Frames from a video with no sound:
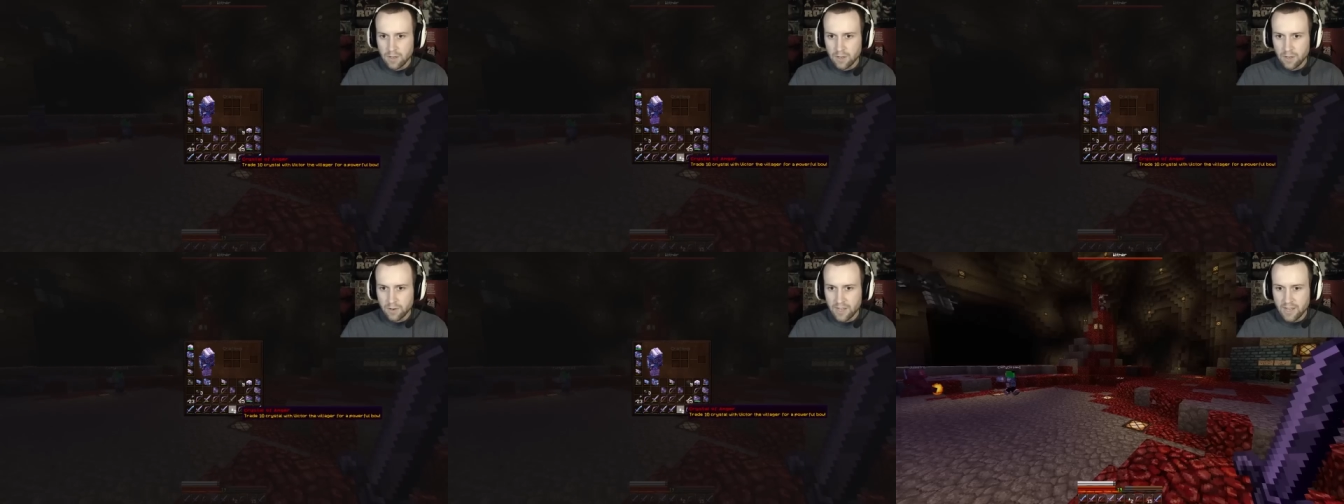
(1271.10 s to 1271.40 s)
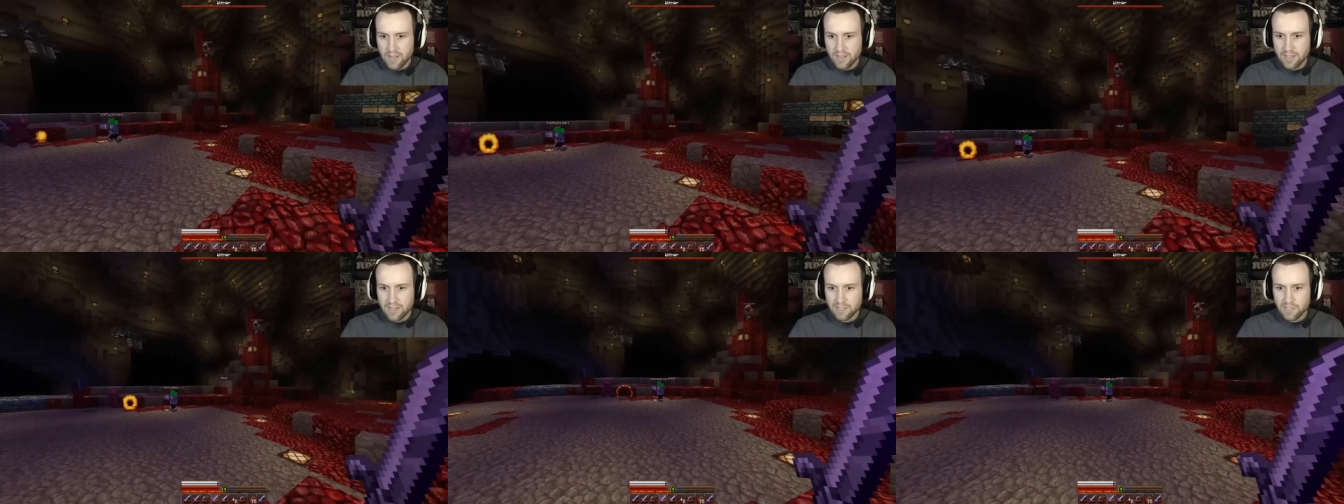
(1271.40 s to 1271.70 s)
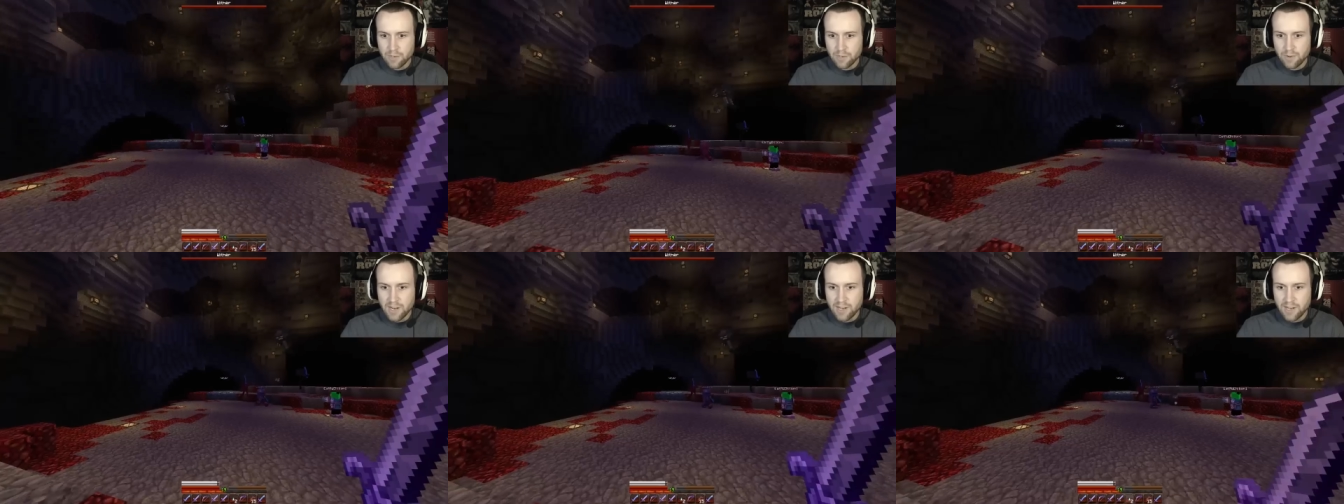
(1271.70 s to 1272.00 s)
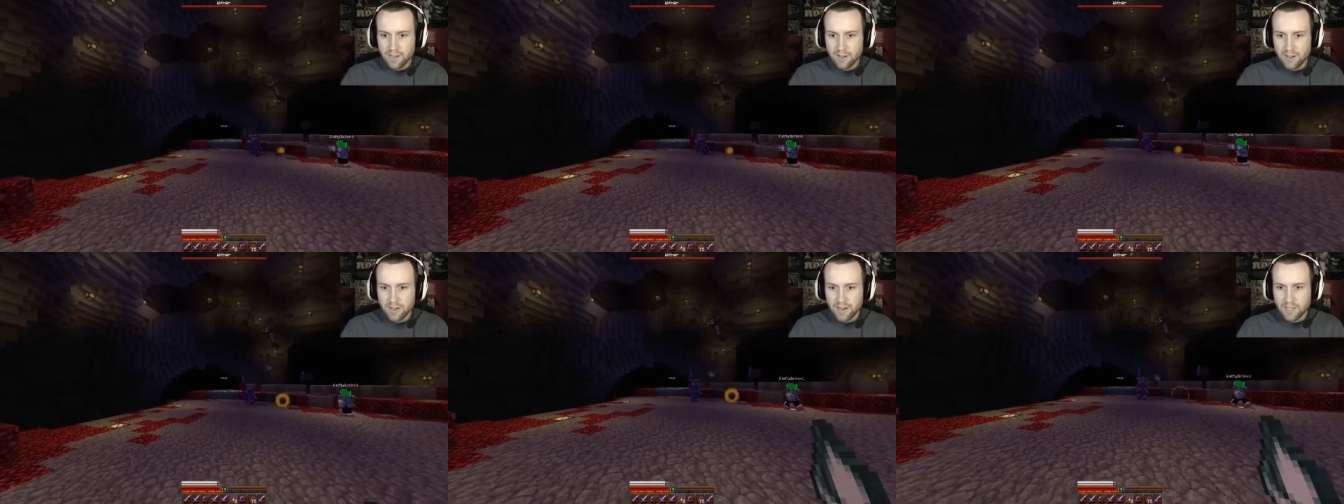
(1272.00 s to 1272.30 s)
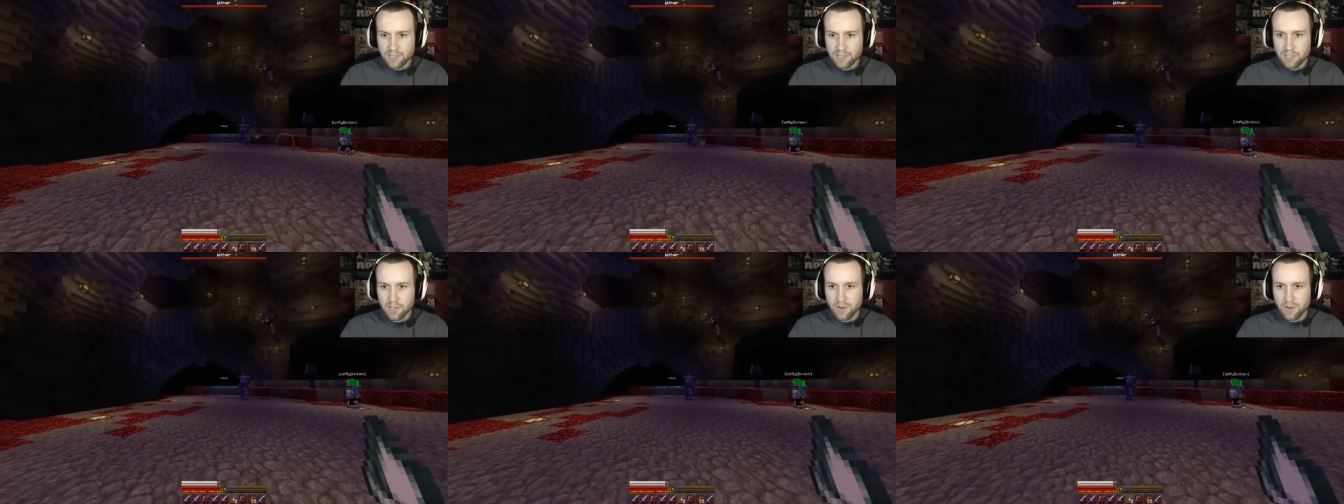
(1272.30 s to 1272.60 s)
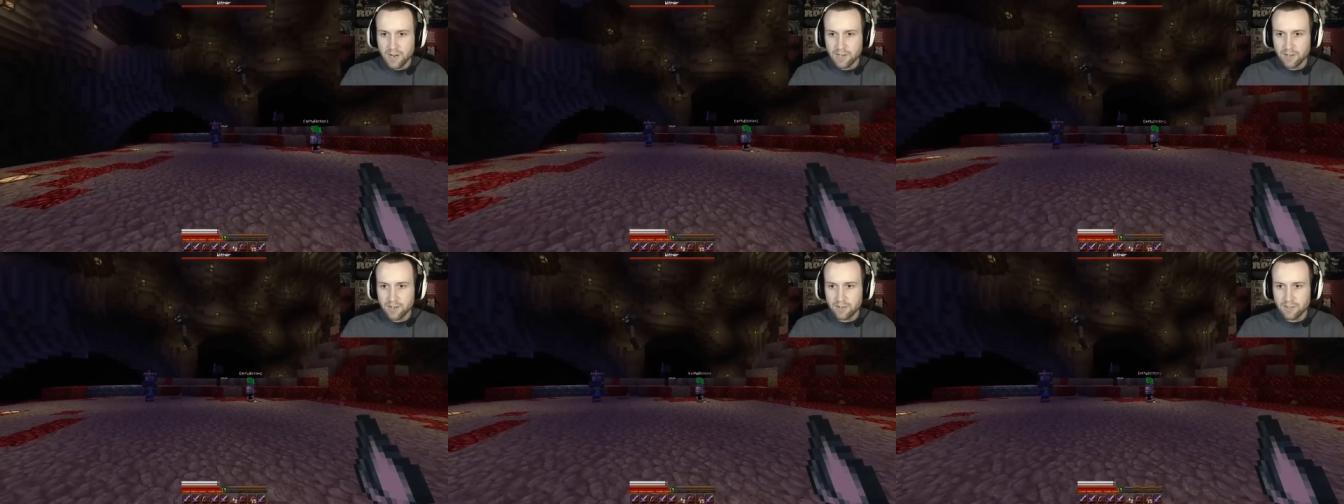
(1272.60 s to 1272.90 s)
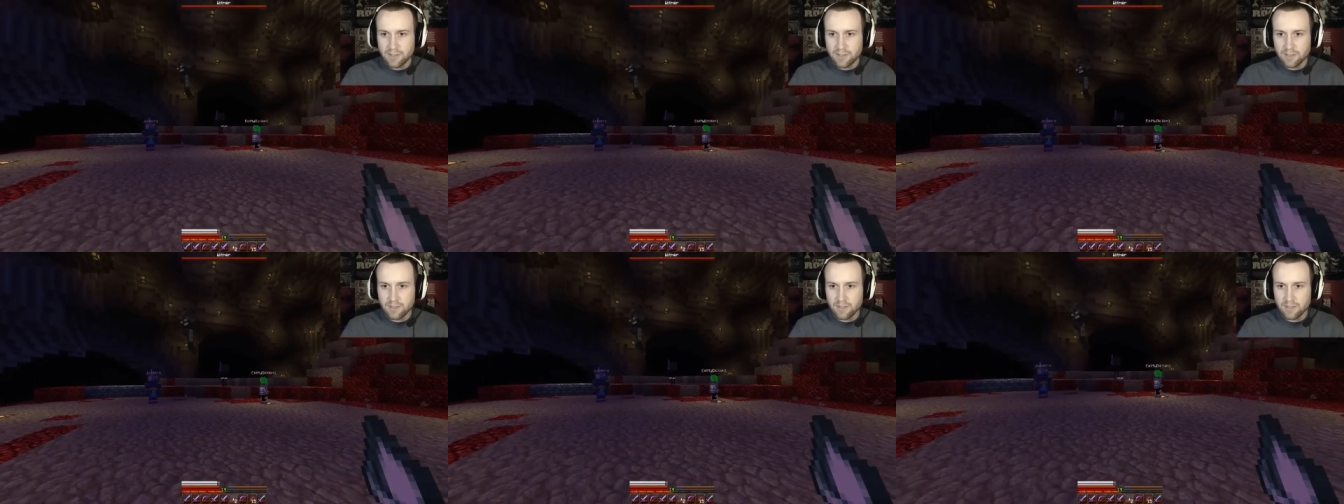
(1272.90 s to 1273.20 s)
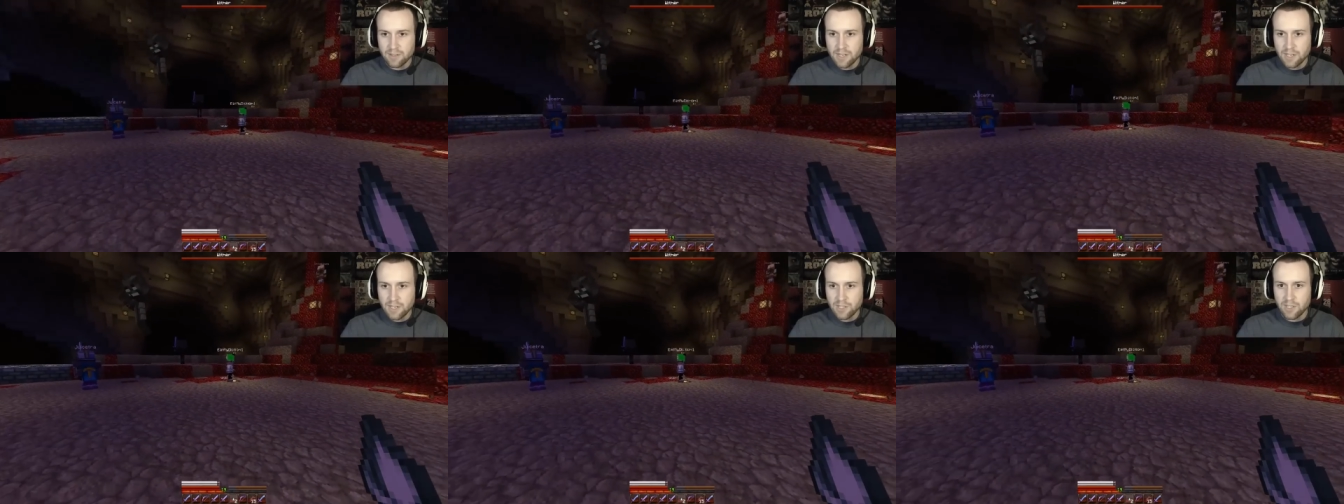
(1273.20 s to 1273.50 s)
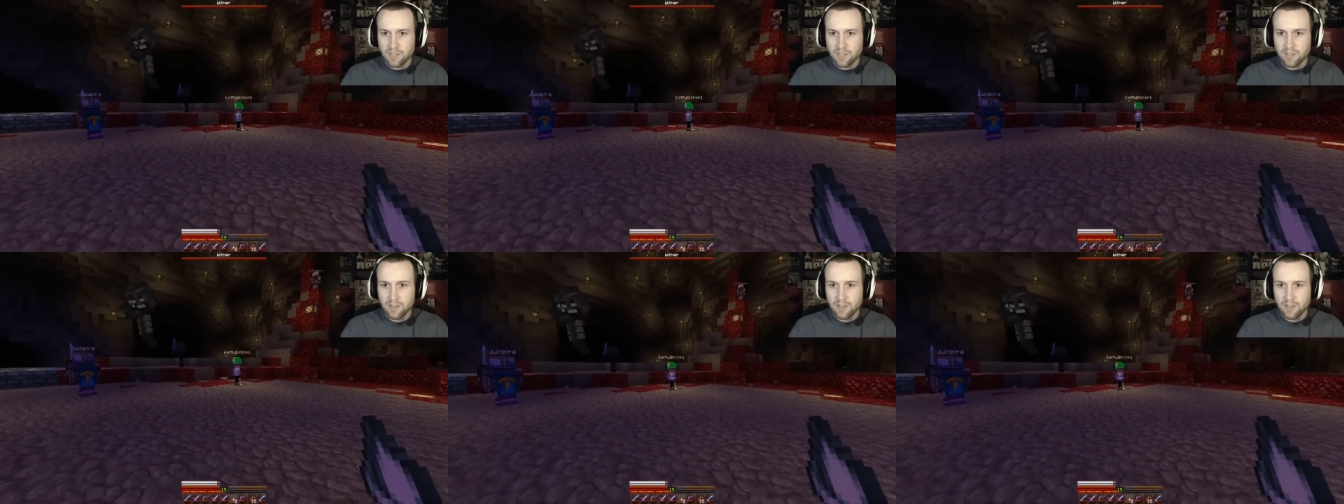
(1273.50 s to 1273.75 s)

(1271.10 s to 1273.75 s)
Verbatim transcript: okay, I got two right here. I got two right here. Dixon.